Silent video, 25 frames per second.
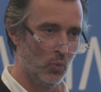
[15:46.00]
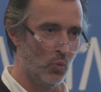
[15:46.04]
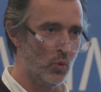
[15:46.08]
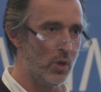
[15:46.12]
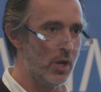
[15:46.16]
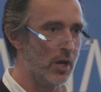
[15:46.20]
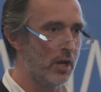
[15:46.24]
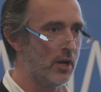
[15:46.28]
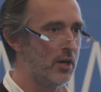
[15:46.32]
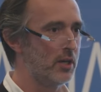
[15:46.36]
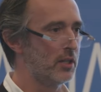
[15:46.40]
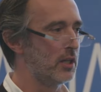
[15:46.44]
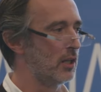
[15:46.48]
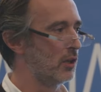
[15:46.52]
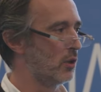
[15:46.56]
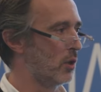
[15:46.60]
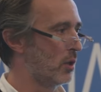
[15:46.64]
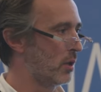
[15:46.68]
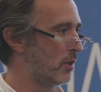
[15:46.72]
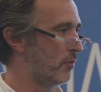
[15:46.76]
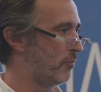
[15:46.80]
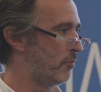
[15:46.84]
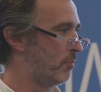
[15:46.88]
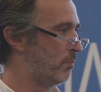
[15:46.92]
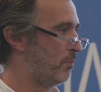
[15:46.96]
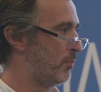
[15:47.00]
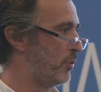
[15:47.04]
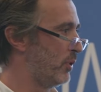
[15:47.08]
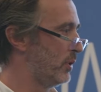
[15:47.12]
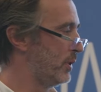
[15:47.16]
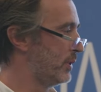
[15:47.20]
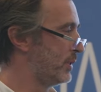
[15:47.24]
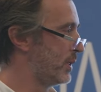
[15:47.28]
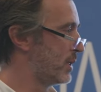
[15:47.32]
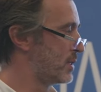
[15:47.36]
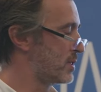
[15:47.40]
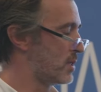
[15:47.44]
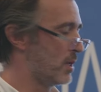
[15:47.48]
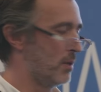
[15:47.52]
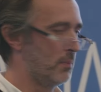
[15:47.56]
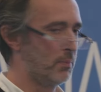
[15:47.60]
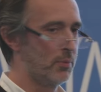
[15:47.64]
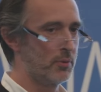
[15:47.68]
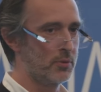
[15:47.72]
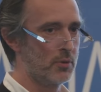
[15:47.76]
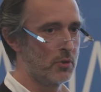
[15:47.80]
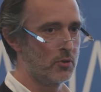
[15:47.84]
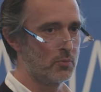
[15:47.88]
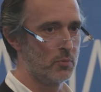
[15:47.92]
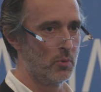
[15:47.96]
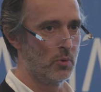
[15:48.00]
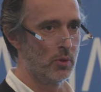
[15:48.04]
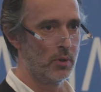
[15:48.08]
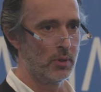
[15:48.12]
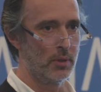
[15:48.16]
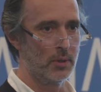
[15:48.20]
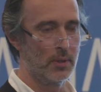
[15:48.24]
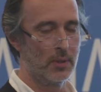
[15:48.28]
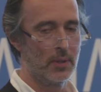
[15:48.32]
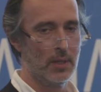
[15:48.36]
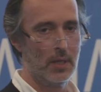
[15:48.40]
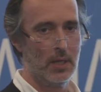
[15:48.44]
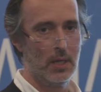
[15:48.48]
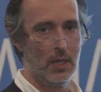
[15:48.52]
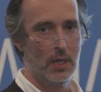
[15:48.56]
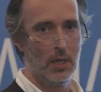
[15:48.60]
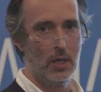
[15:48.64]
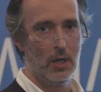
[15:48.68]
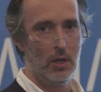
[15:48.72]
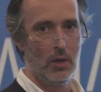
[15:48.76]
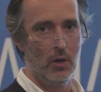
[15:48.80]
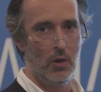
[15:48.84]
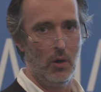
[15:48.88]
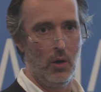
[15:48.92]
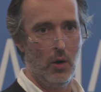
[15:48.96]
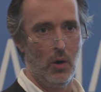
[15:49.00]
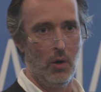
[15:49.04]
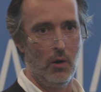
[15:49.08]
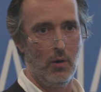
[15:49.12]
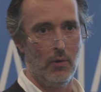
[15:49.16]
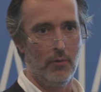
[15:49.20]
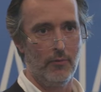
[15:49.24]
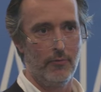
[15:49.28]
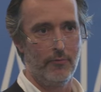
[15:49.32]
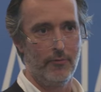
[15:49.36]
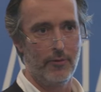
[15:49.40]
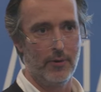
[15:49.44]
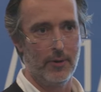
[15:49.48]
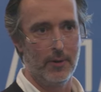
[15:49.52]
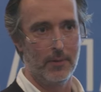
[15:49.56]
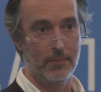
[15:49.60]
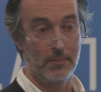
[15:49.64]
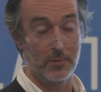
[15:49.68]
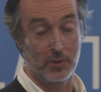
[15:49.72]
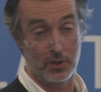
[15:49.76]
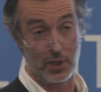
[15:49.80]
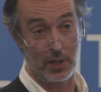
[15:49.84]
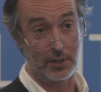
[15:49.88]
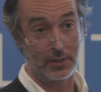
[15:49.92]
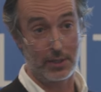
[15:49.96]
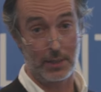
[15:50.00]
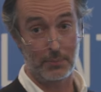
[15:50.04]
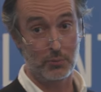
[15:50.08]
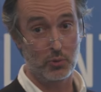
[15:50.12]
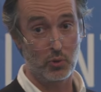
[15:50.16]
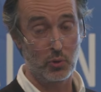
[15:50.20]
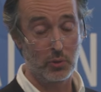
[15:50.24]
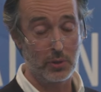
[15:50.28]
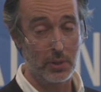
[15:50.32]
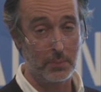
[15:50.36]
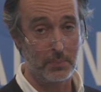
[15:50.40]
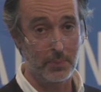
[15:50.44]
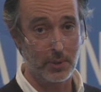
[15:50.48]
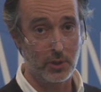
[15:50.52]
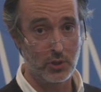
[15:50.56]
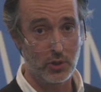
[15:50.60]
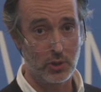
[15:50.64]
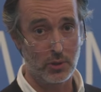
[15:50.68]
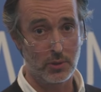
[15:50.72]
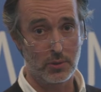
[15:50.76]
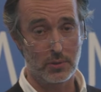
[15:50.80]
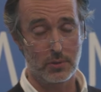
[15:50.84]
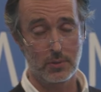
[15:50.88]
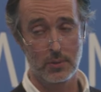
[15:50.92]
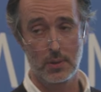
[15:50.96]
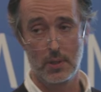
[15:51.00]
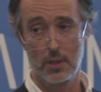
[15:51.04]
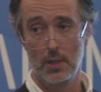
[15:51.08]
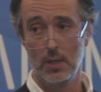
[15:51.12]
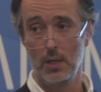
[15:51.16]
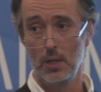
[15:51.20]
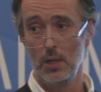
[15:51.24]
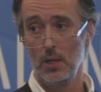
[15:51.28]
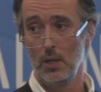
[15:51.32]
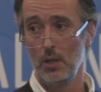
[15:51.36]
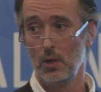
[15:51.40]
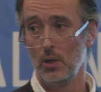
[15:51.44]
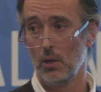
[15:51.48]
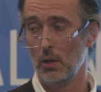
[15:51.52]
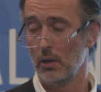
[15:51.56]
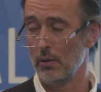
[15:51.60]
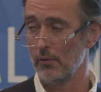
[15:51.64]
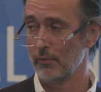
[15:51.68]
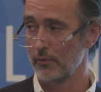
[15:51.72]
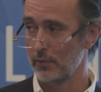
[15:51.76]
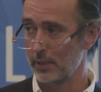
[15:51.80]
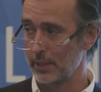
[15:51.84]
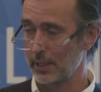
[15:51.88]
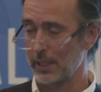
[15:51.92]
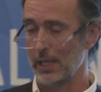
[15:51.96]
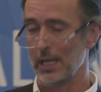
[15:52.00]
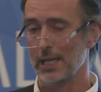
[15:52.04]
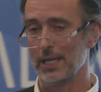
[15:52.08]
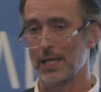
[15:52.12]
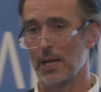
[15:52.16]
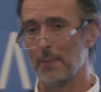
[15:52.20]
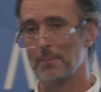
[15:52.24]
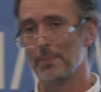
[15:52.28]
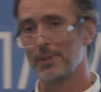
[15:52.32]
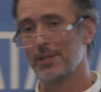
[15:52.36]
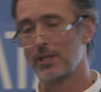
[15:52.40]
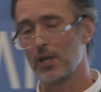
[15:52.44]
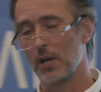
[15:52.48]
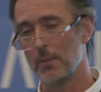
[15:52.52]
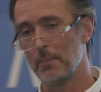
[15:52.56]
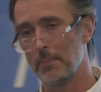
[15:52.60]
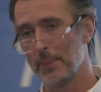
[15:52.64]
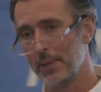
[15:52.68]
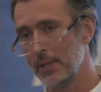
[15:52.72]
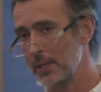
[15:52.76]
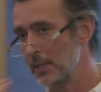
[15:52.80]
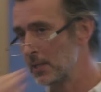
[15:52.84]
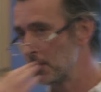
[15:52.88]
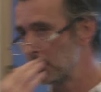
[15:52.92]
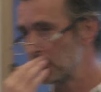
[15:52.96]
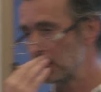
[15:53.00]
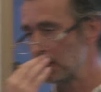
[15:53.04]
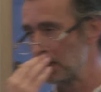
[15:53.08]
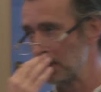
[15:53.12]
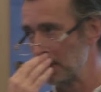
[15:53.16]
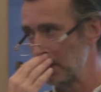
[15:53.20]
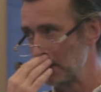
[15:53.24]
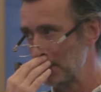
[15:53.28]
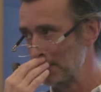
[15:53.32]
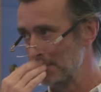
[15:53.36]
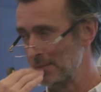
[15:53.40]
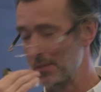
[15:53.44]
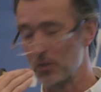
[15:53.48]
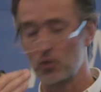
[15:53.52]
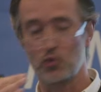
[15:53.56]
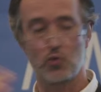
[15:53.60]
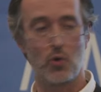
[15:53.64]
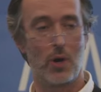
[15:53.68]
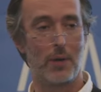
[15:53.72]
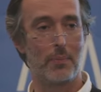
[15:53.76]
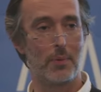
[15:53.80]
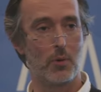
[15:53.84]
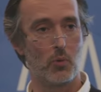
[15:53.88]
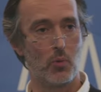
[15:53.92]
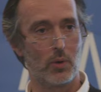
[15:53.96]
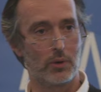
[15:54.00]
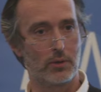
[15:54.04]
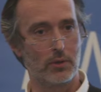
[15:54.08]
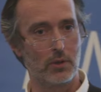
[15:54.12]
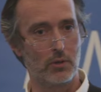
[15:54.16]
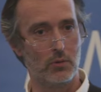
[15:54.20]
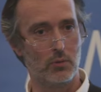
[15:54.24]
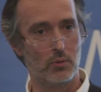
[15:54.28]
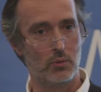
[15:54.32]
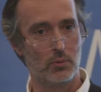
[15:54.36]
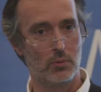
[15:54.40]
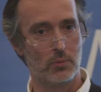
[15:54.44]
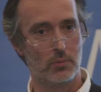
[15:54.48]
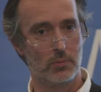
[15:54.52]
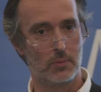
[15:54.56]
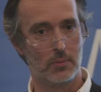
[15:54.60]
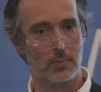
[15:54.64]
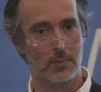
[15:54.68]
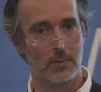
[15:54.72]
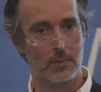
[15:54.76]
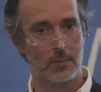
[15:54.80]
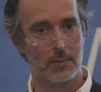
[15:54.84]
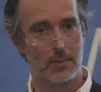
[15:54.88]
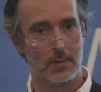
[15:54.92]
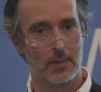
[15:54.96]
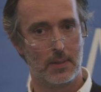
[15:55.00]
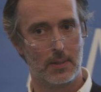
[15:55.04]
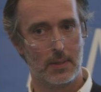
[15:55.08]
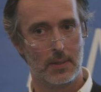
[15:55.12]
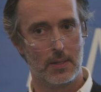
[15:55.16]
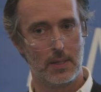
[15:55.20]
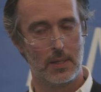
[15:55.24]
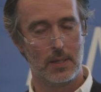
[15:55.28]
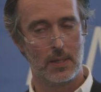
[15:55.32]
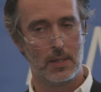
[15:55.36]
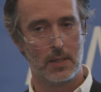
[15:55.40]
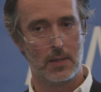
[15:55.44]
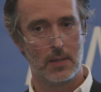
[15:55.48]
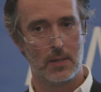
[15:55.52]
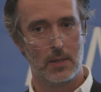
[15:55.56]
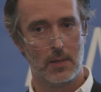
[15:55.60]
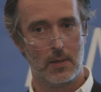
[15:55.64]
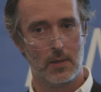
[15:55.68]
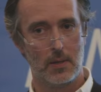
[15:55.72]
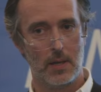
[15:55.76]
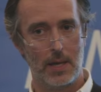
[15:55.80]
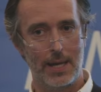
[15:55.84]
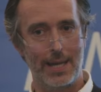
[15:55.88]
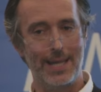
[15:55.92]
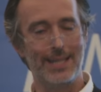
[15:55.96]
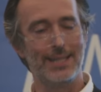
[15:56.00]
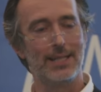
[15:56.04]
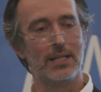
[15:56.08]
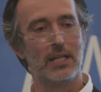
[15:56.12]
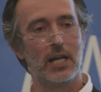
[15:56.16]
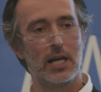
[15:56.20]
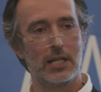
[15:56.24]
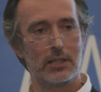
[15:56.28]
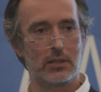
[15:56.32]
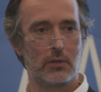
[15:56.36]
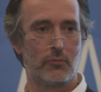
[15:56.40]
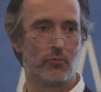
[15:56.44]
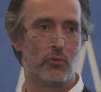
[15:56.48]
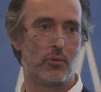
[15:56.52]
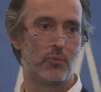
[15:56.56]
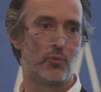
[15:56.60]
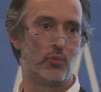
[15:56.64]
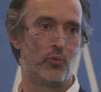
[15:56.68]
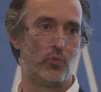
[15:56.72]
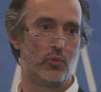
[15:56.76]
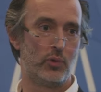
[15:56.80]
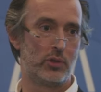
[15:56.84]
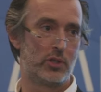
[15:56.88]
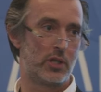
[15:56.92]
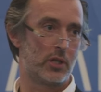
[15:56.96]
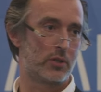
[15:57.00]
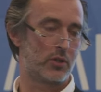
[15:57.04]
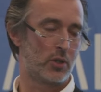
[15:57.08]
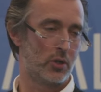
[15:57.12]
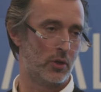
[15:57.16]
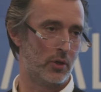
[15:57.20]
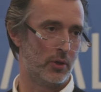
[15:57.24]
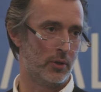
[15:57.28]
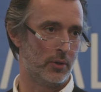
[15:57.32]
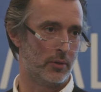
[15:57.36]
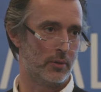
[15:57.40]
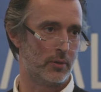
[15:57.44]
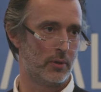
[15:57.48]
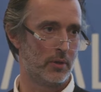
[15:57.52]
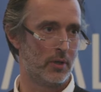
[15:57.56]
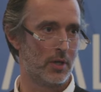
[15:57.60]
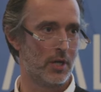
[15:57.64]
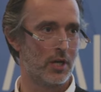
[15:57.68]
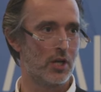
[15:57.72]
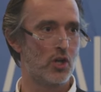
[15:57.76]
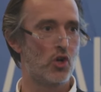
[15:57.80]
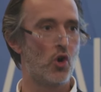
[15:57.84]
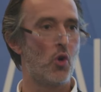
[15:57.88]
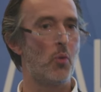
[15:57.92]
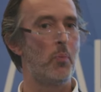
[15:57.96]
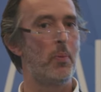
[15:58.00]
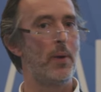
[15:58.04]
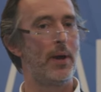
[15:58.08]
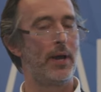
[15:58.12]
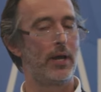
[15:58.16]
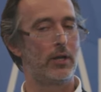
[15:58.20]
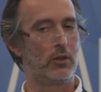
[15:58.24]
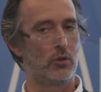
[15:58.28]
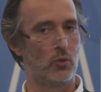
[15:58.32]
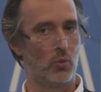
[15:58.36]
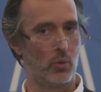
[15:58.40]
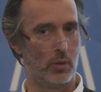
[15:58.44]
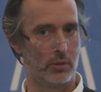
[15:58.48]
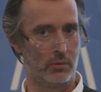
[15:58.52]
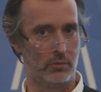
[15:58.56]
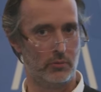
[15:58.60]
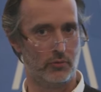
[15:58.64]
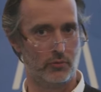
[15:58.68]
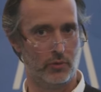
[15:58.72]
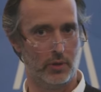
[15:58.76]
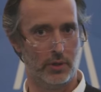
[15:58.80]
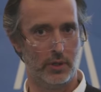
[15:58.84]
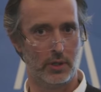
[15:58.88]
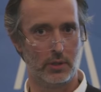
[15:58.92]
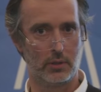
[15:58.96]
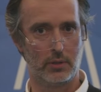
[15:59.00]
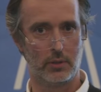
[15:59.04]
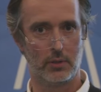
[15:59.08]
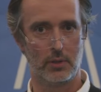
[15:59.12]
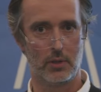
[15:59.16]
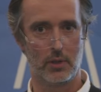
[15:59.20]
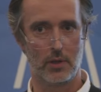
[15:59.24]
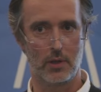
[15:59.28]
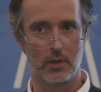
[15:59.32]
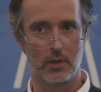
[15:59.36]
We heard a lot of brilliant examples this morning of startups with their pitches, of incumbent companies describing what they do. In the light of what we've just heard, go back to what you've heard,